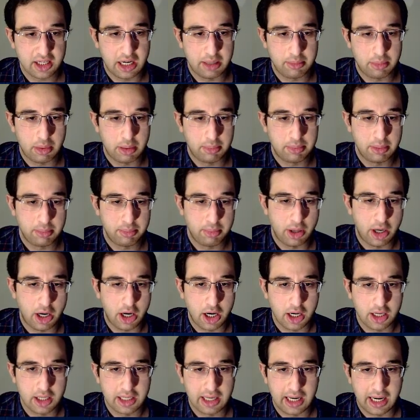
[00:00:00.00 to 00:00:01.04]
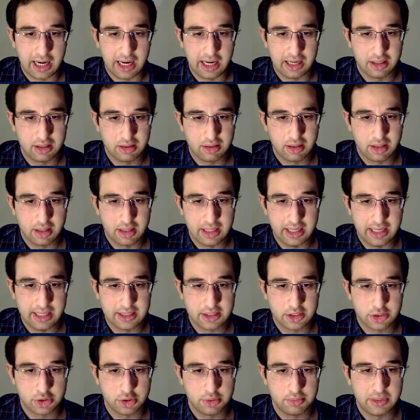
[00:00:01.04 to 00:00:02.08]
I'm up a pawn, and things
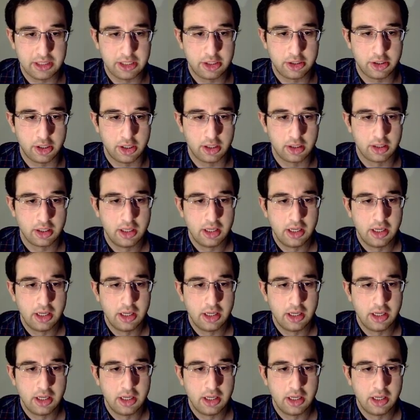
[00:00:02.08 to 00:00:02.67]
should be good.